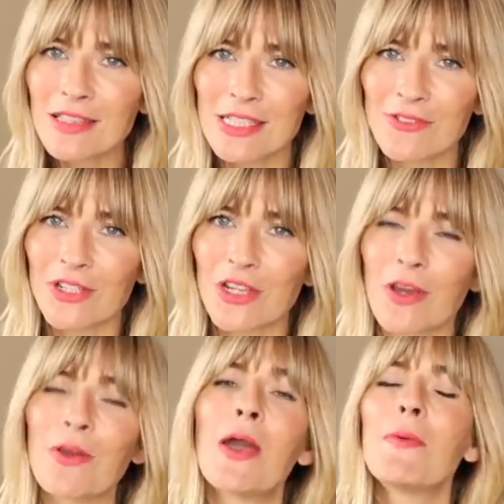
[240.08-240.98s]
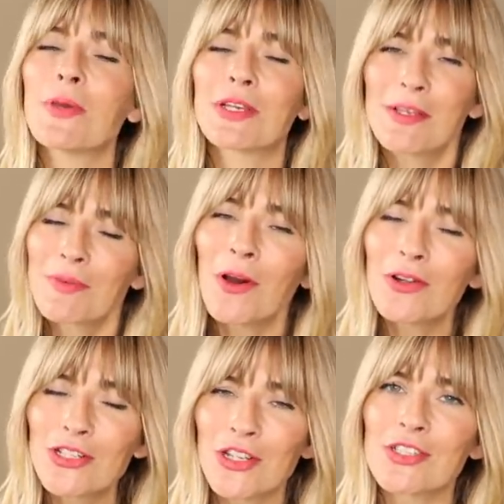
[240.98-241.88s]
of this video because I'm
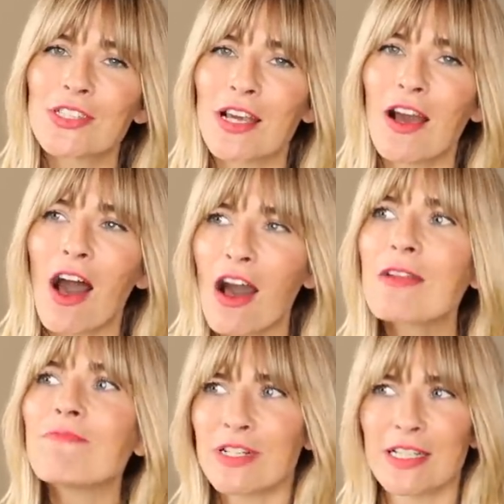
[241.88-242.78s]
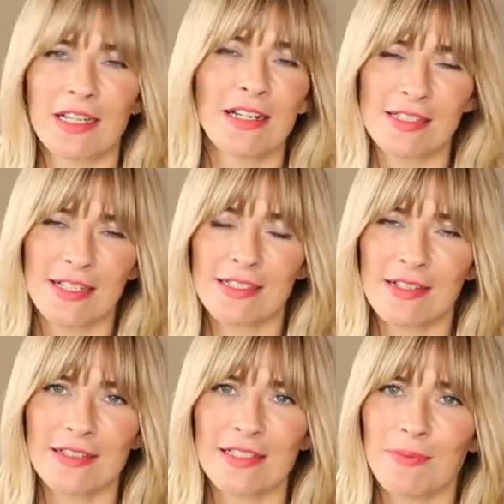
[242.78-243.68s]
conscious that I'm ridiculously
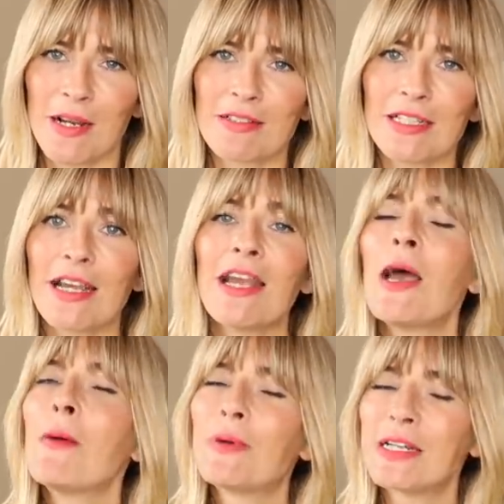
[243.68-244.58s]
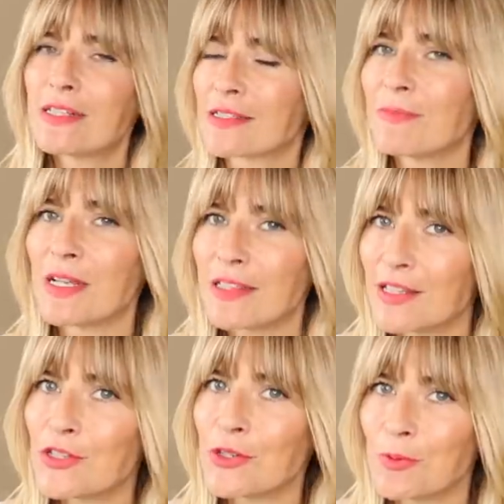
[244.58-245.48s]
excited about it, but it doesn't mean
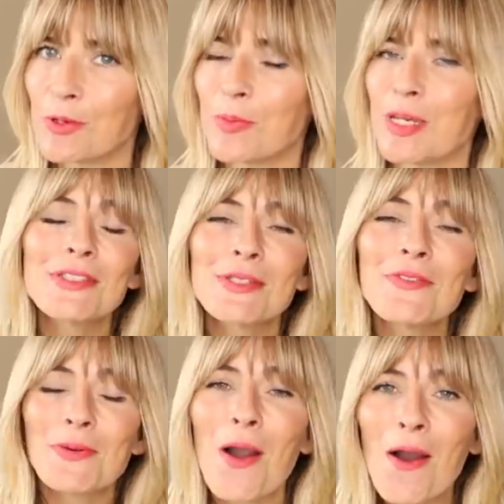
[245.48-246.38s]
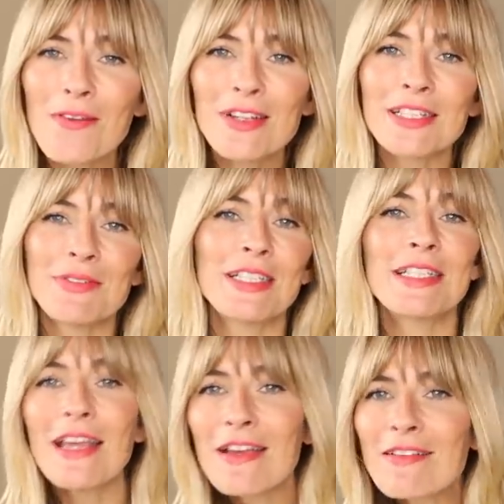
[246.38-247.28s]
that you will be. So if you are into
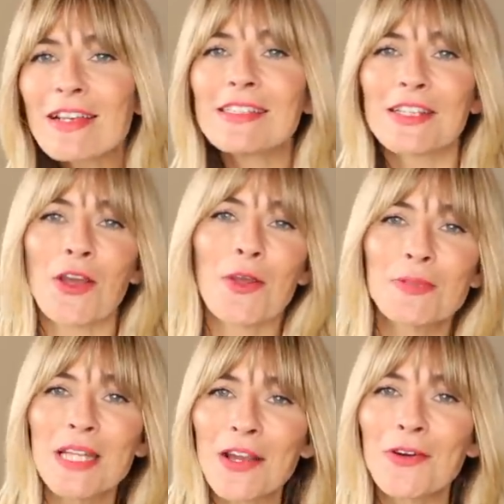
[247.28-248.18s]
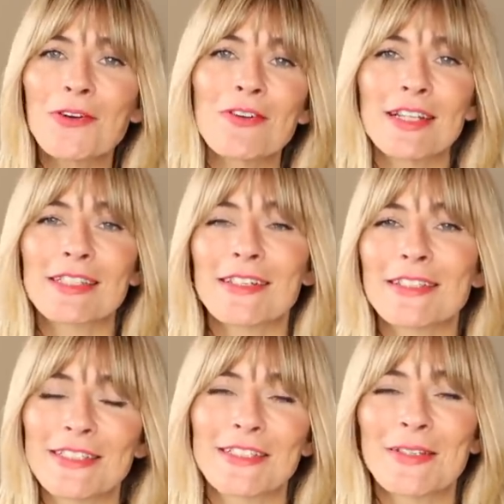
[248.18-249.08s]
interiors and home decor and
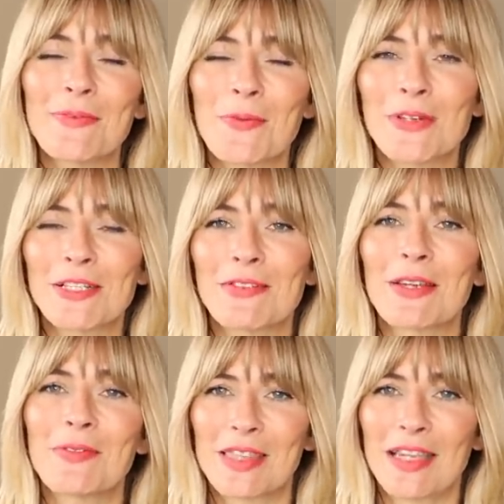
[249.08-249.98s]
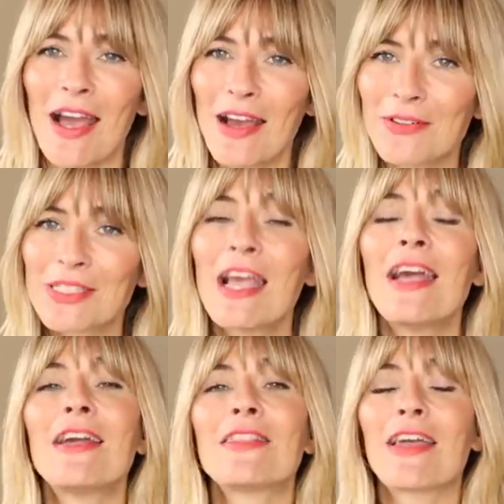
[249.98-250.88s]
excited to see what we're doing with the house,
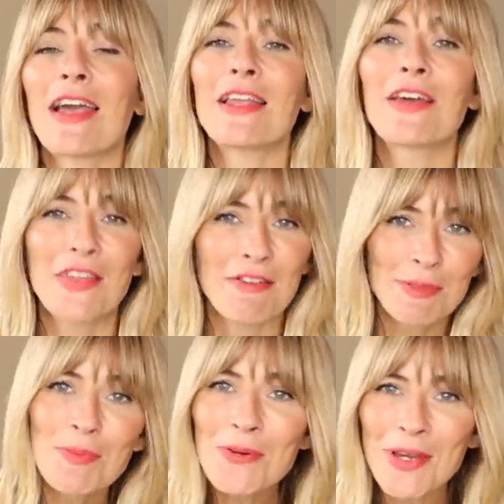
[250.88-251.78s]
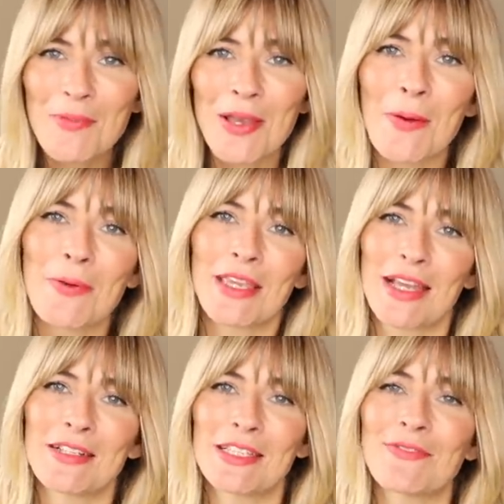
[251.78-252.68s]
then there is more coming up at the
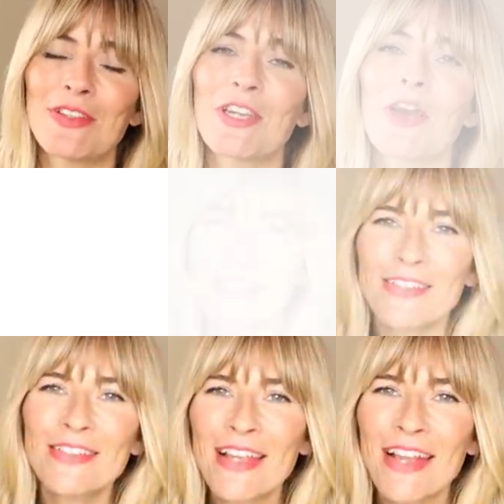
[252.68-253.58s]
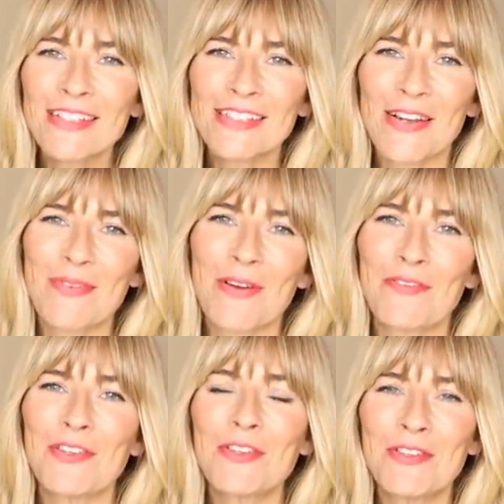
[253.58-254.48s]
end of this video. So next up, a
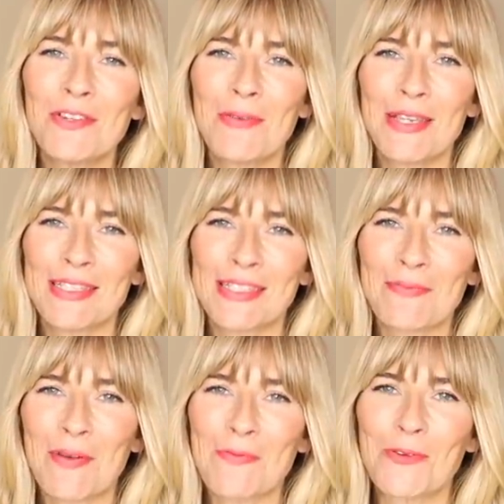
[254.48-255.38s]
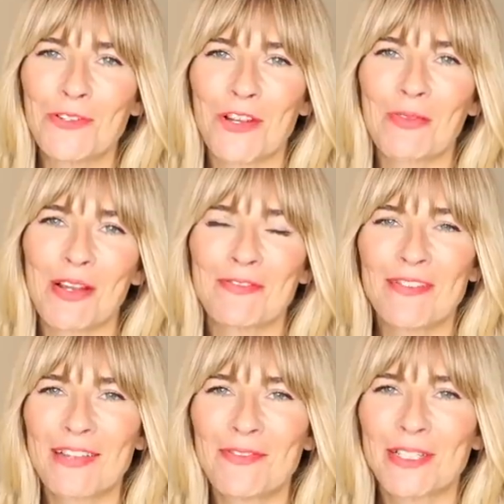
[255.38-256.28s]
few new pieces in my wardrobe that I
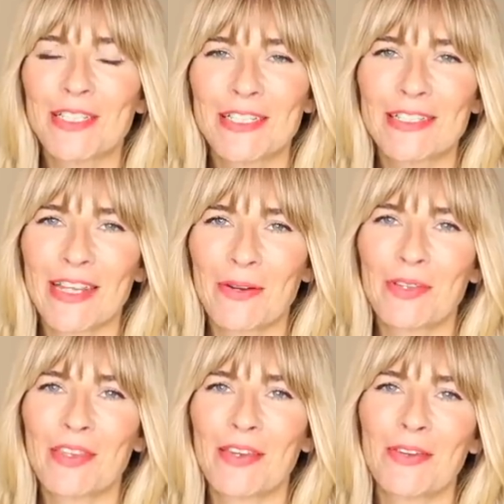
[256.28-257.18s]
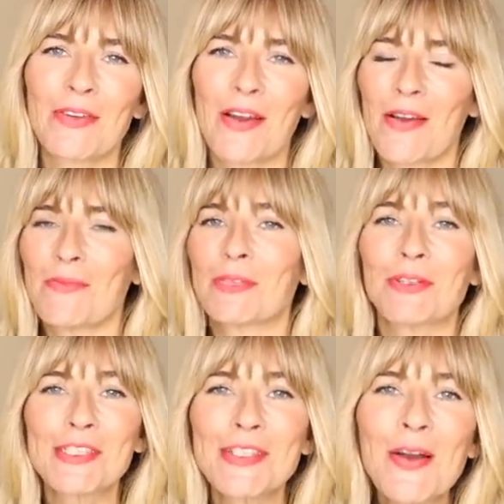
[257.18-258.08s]
really wanted to share with you. So
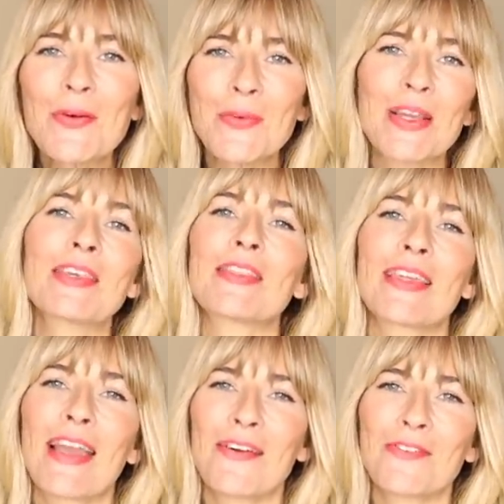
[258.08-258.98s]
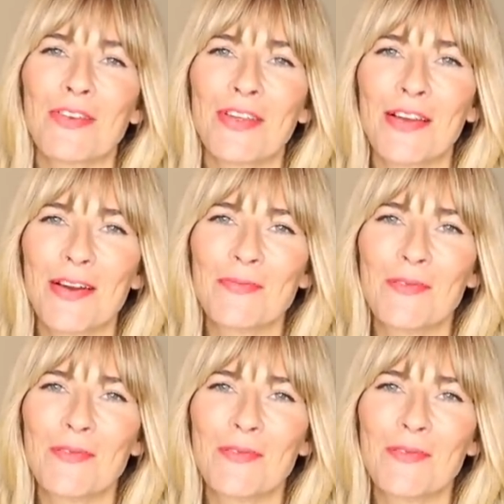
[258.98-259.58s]
I'll start with the outfit that I'm